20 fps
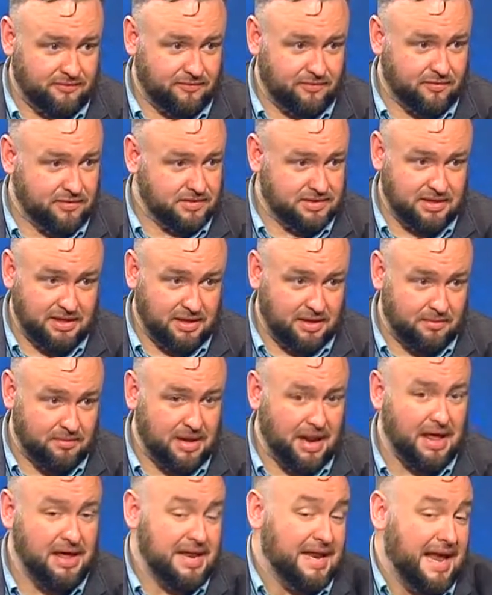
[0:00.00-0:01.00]
For the city. I mean,
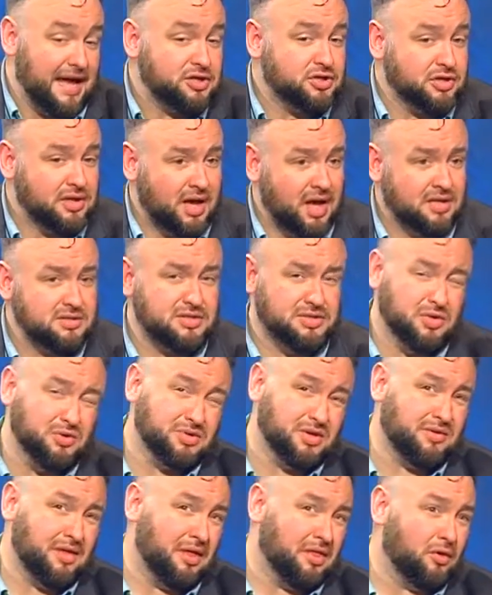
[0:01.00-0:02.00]
it actually
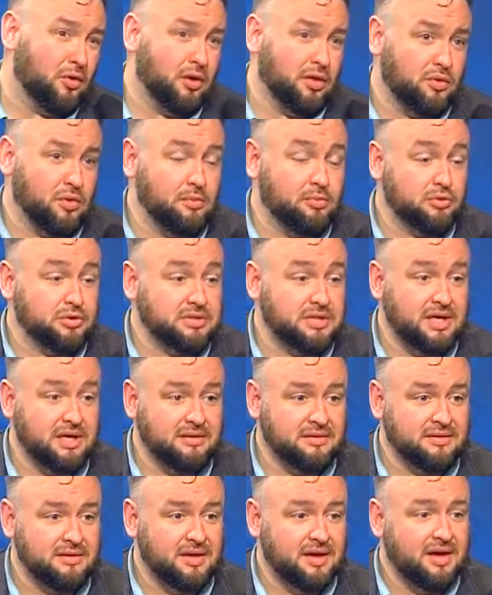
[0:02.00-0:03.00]
constitutes, I think,
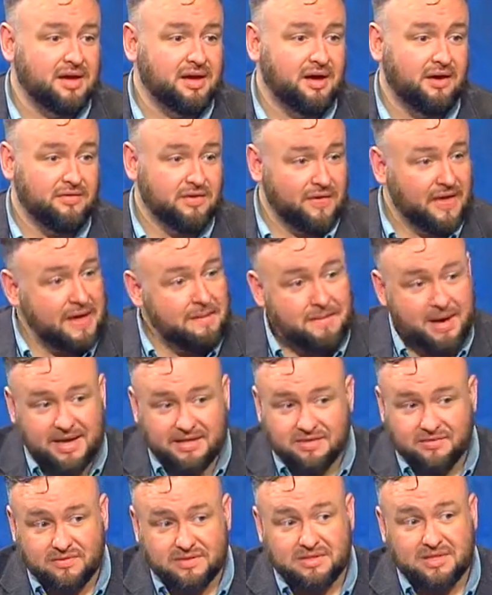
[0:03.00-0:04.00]
33% of the land
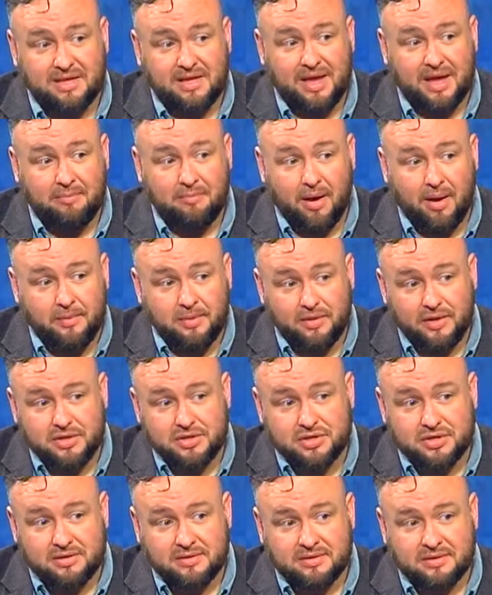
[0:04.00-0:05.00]
mass of the city and
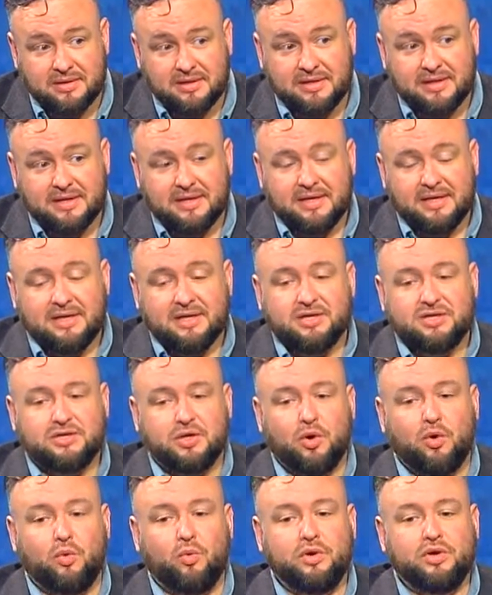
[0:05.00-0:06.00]
population.
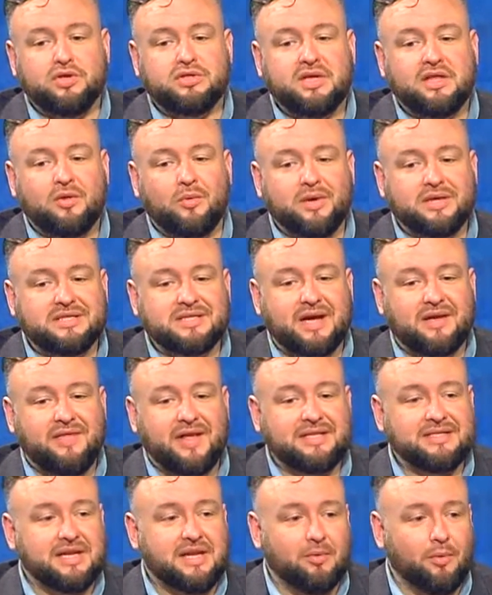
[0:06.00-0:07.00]
So when you say the West Side,
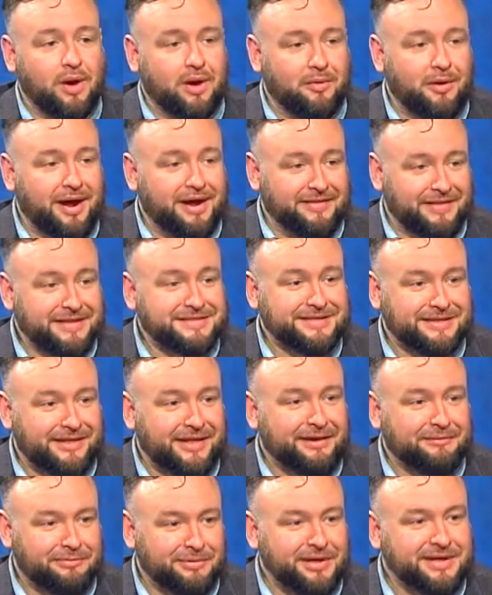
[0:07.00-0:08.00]
that's anywhere, right? That's a
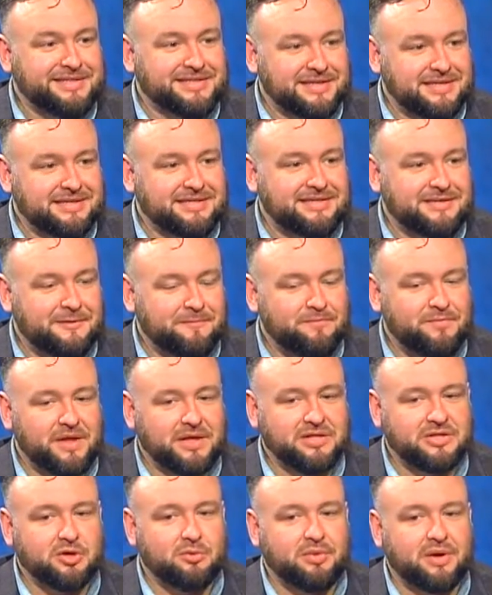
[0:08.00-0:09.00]
lot of places.
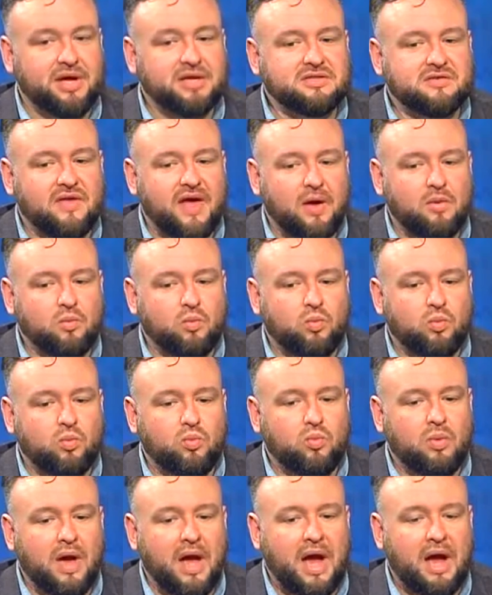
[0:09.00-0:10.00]
And so because of that,
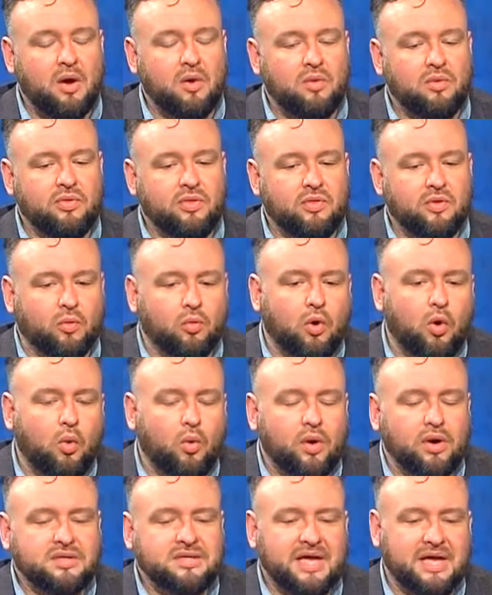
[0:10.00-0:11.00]
the role
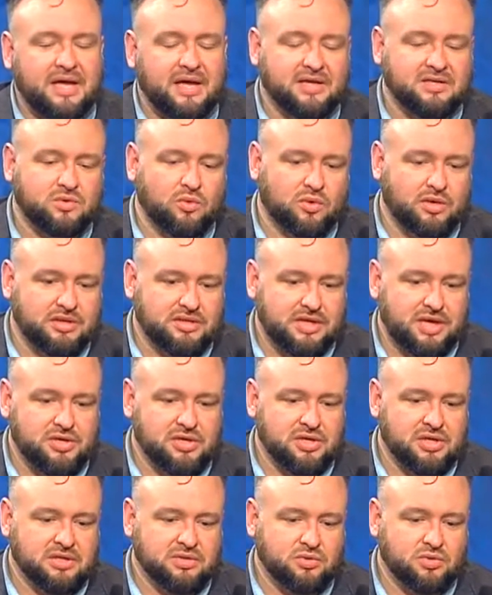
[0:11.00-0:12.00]
we're taking as an
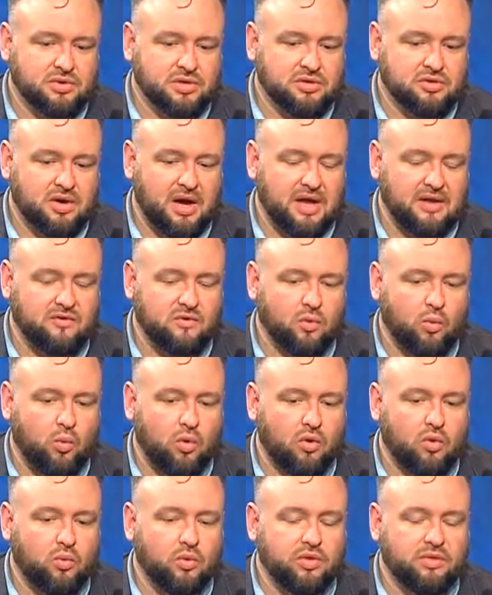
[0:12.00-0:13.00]
organization is really trying to
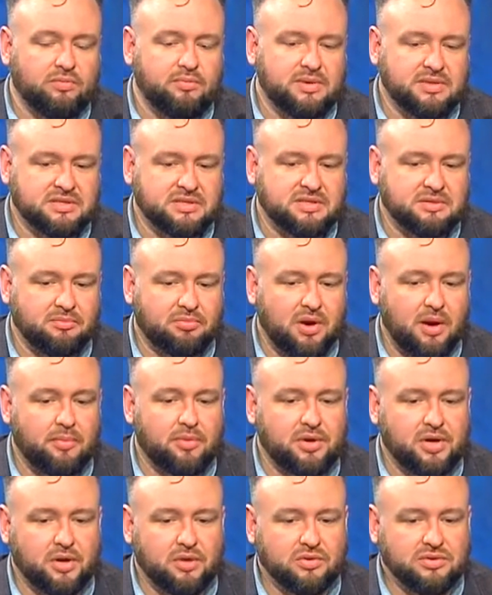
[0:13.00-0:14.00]
work with business and
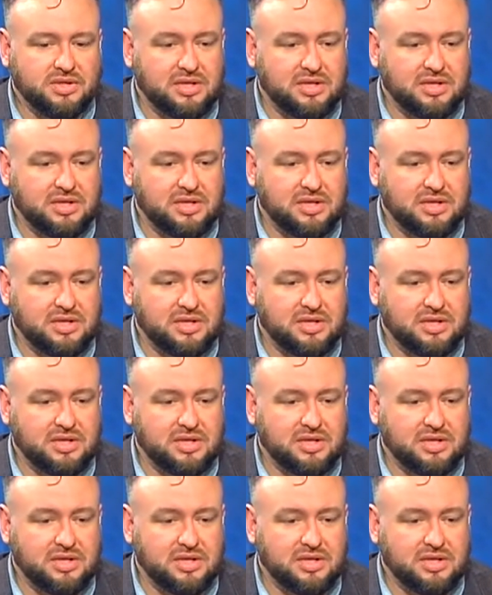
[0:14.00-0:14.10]
property owners in